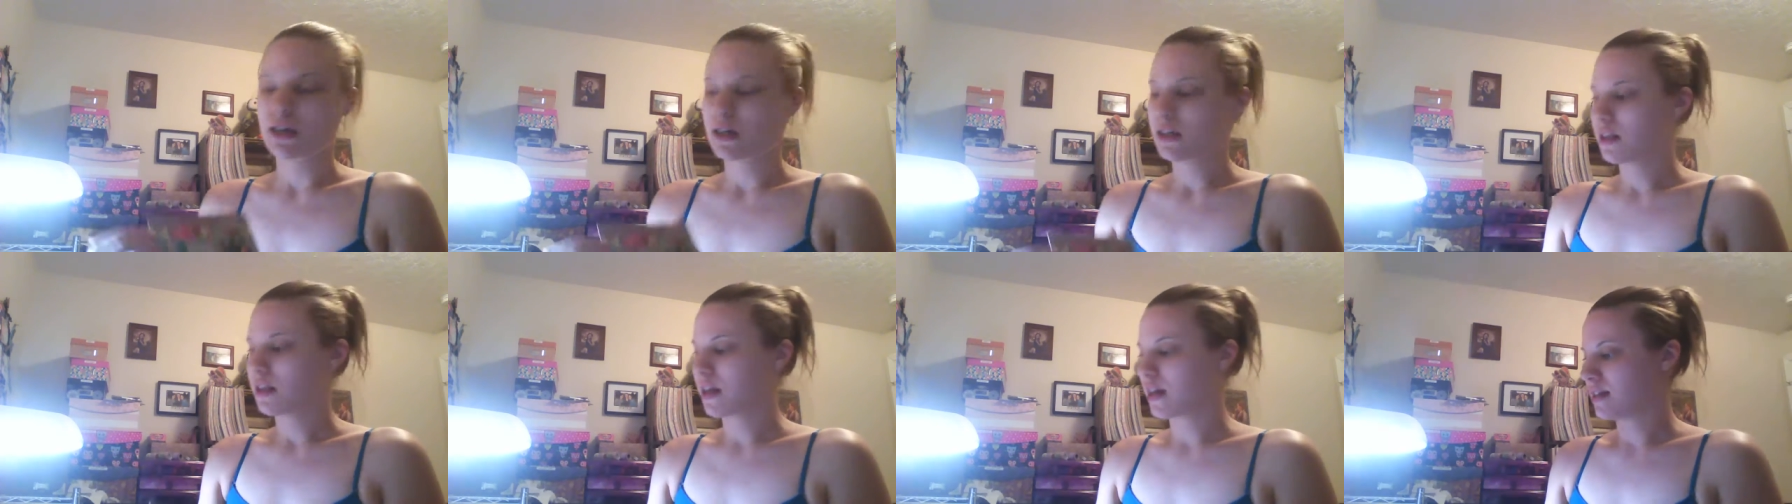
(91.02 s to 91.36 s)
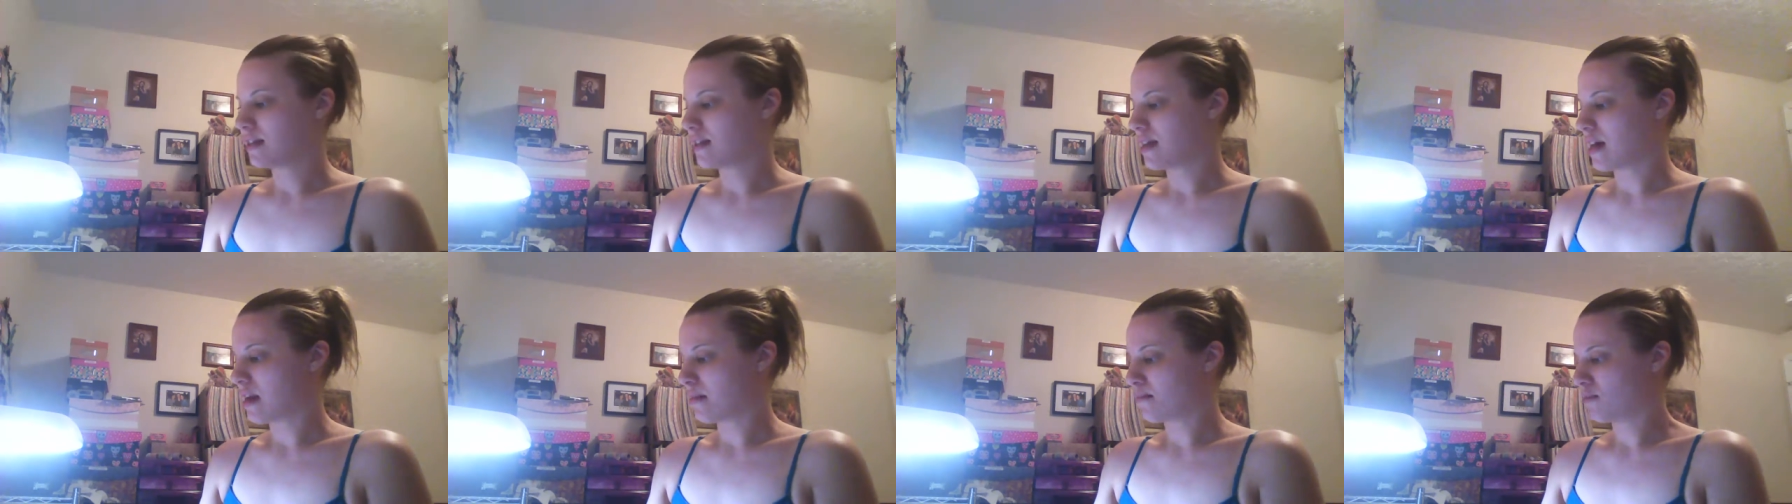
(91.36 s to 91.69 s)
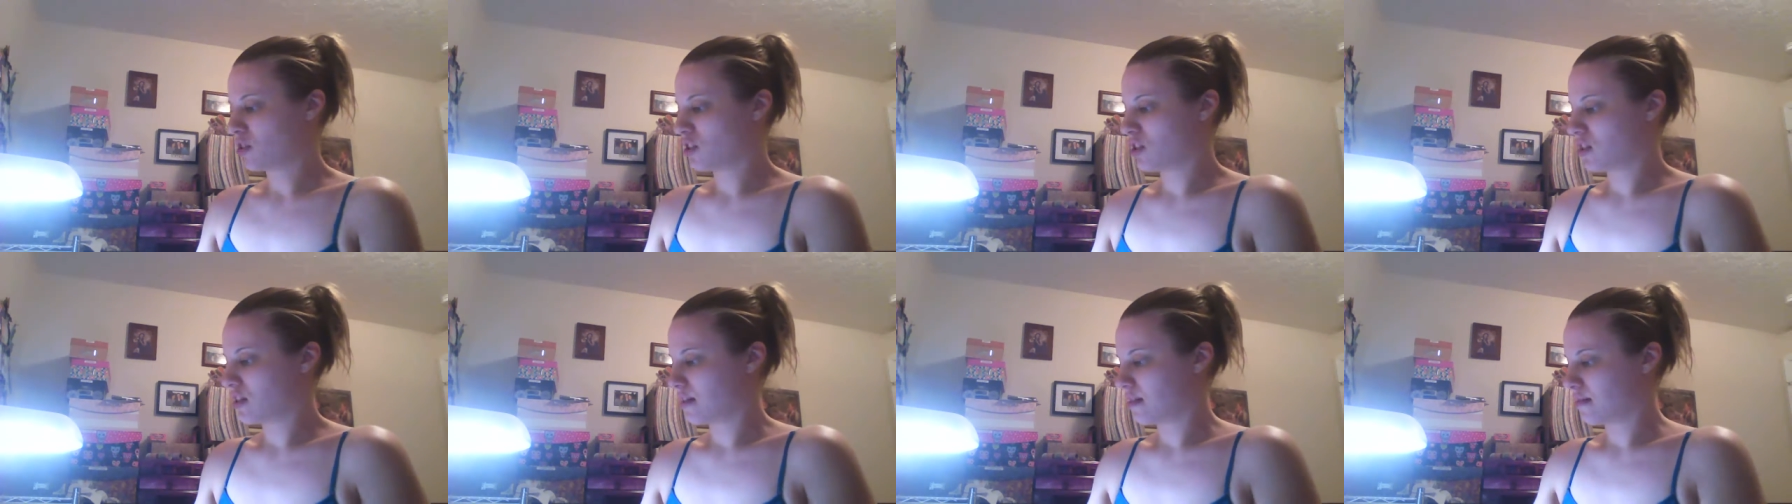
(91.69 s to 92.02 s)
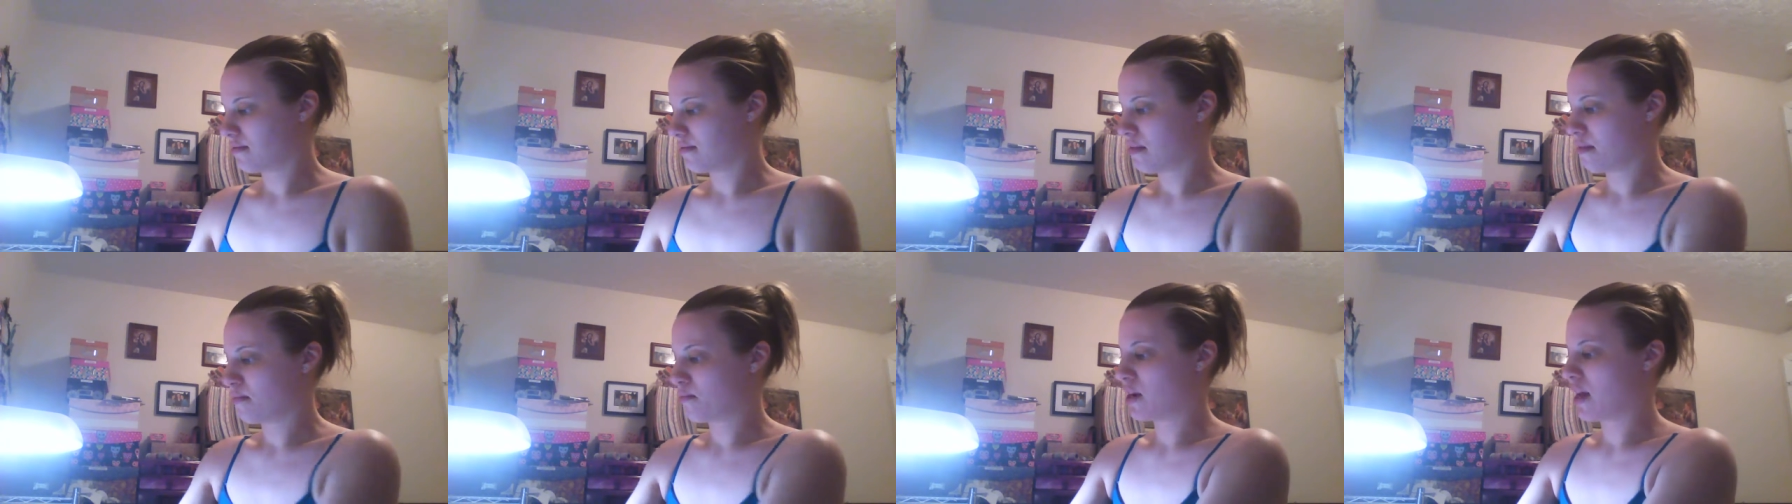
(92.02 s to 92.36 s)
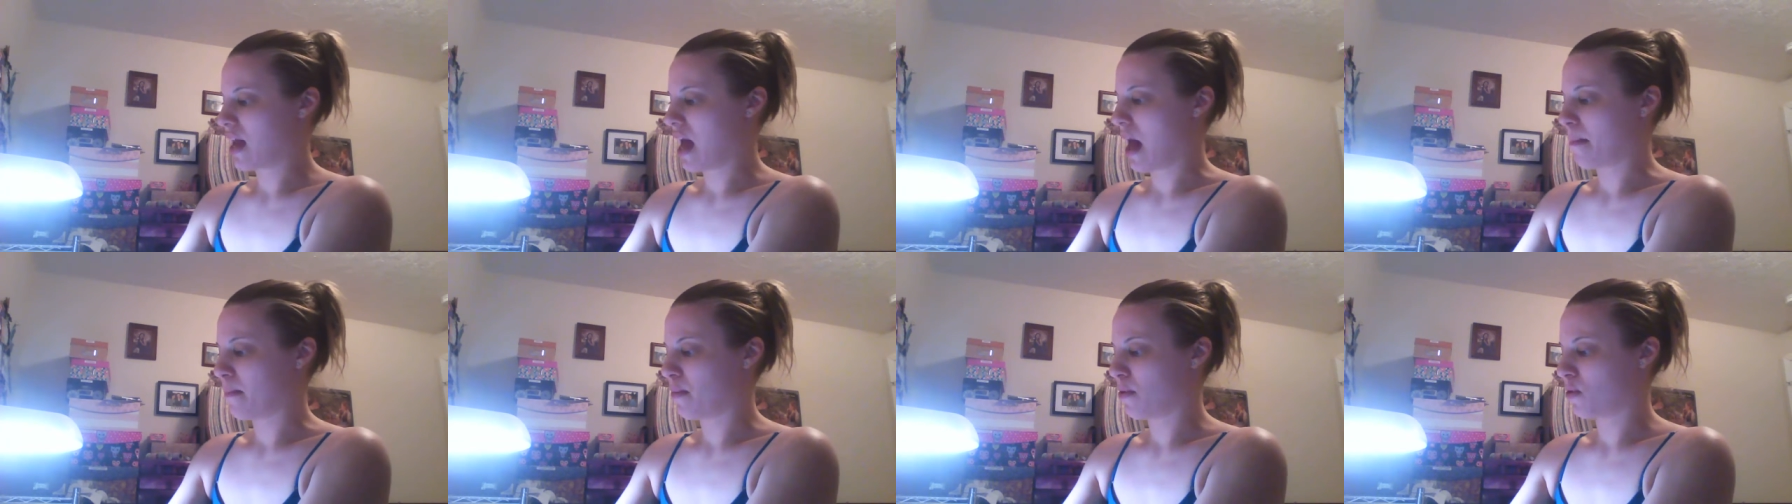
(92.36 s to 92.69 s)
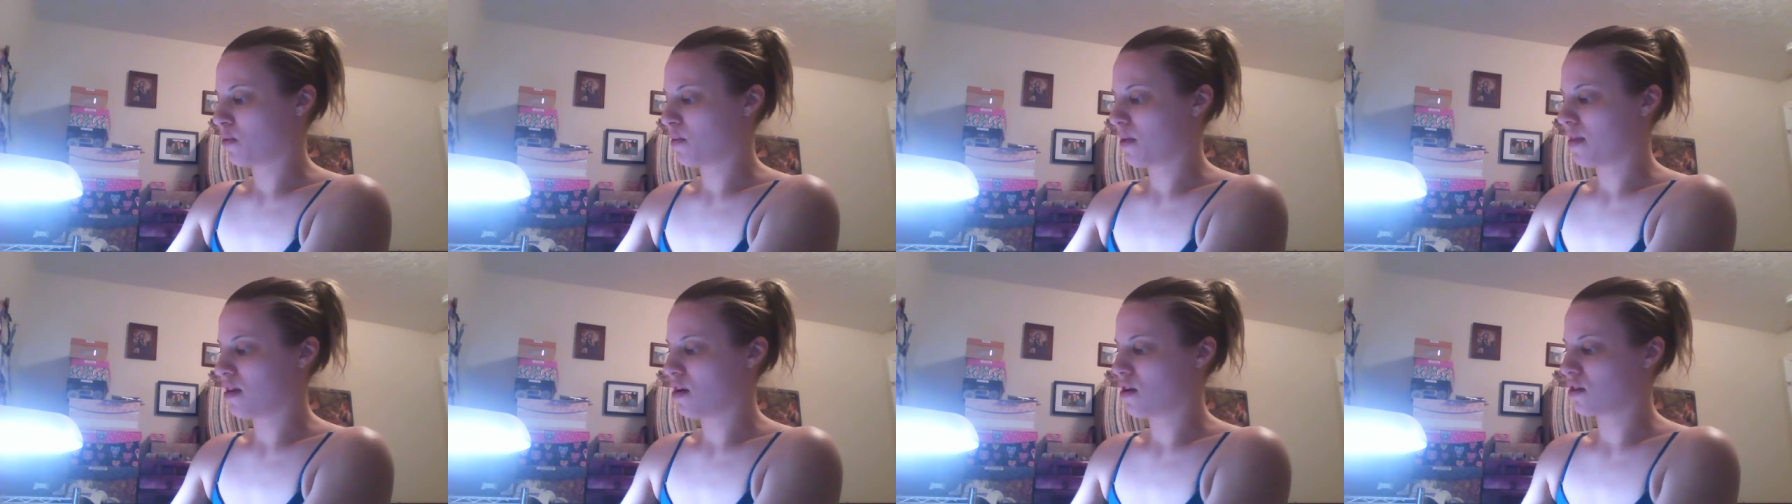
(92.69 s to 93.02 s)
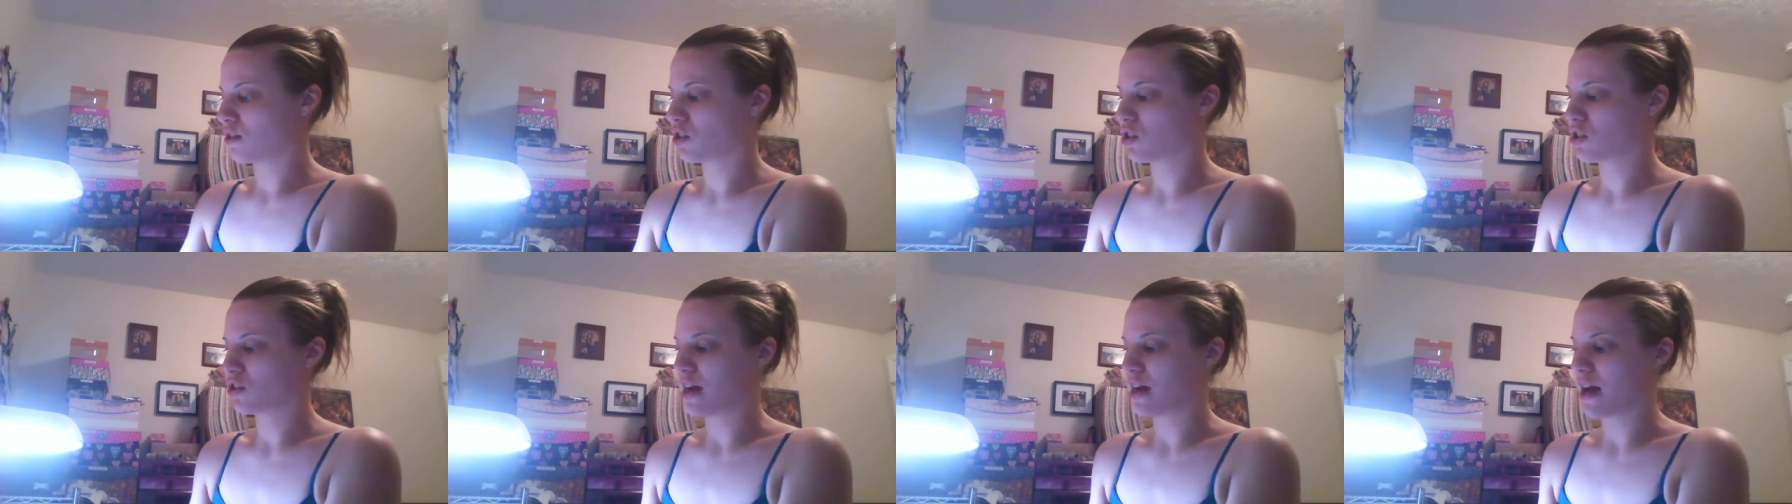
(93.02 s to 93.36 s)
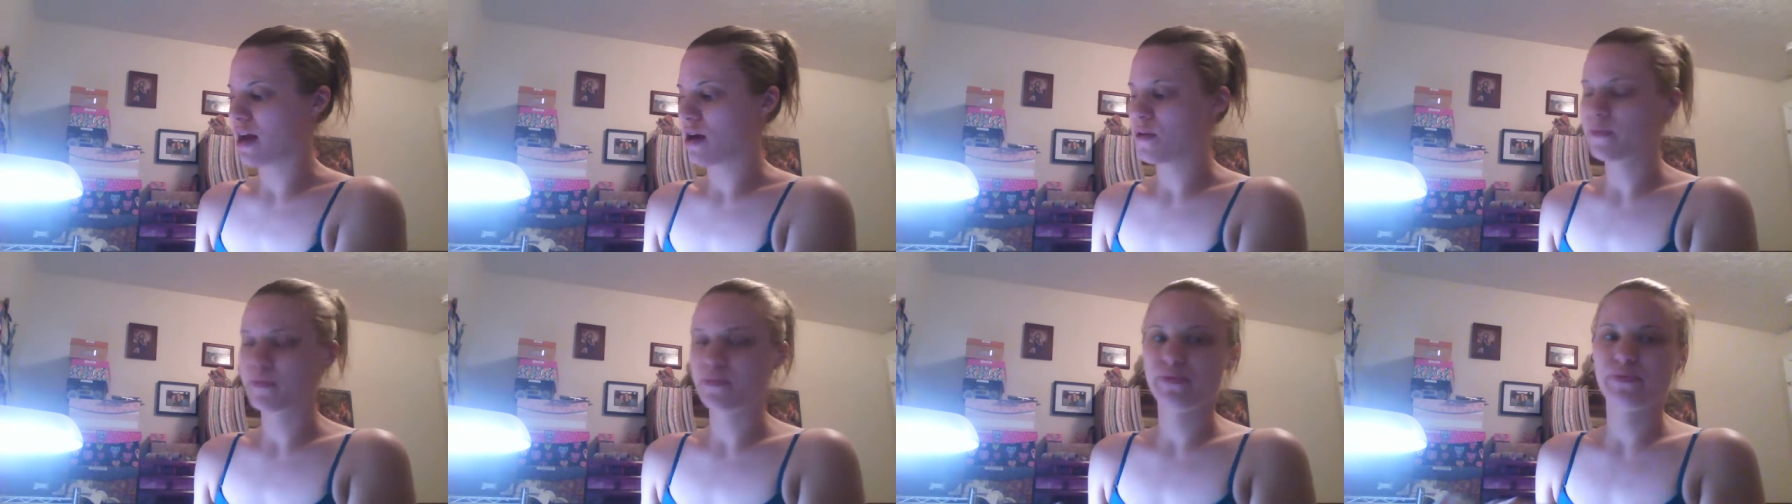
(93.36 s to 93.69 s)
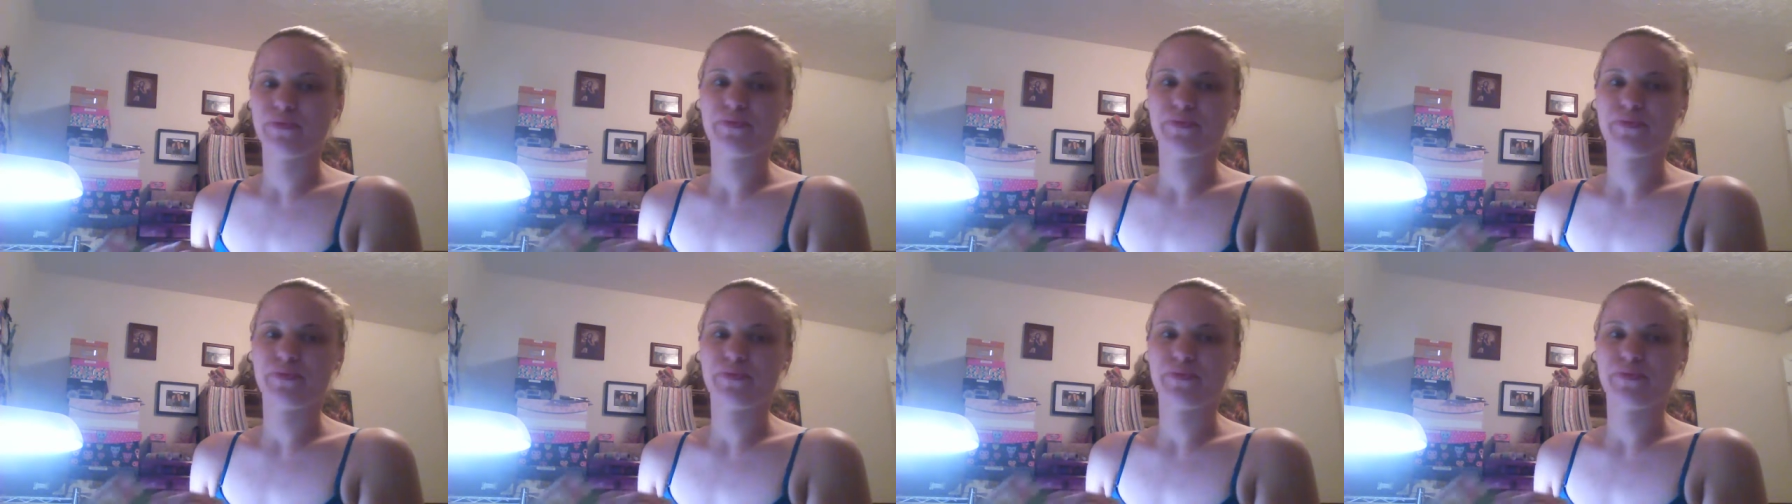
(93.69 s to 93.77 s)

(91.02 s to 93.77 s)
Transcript: like I said, I'm pretty happy with the way they all turned out.